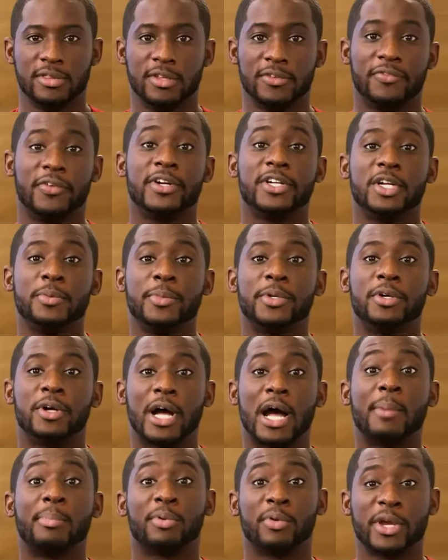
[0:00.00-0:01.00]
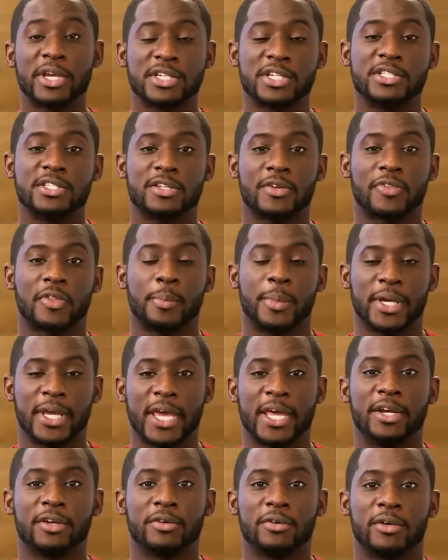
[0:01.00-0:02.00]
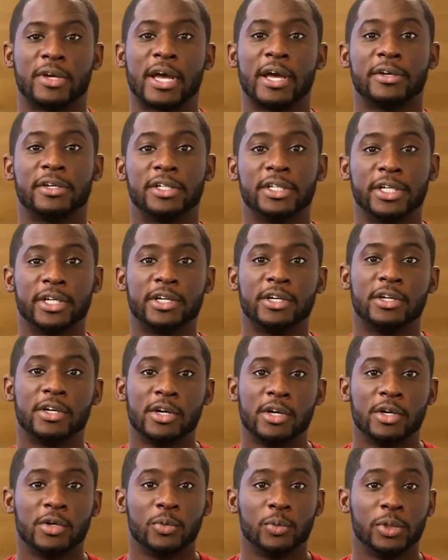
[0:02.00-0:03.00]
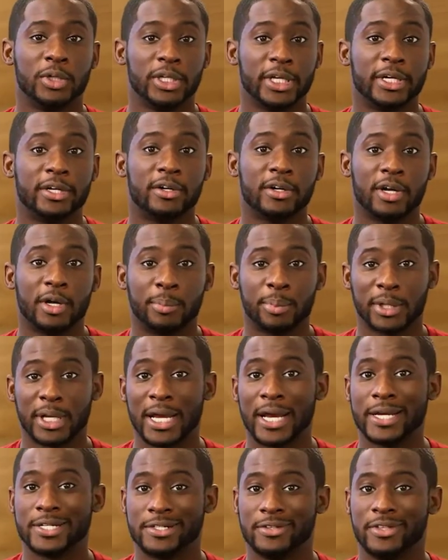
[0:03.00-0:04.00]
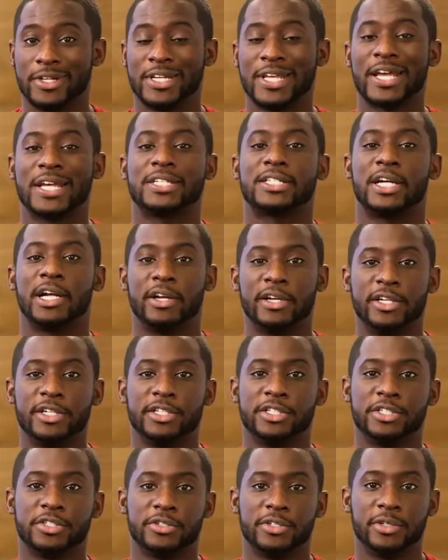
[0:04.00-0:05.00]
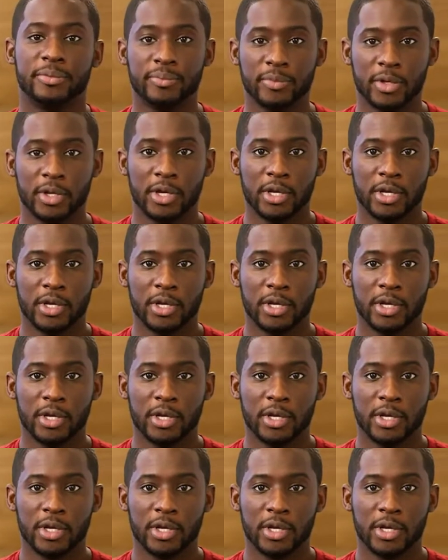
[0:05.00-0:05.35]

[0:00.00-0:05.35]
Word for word: The fundamental operations of the mechanical calculator were later applied to the textile industry.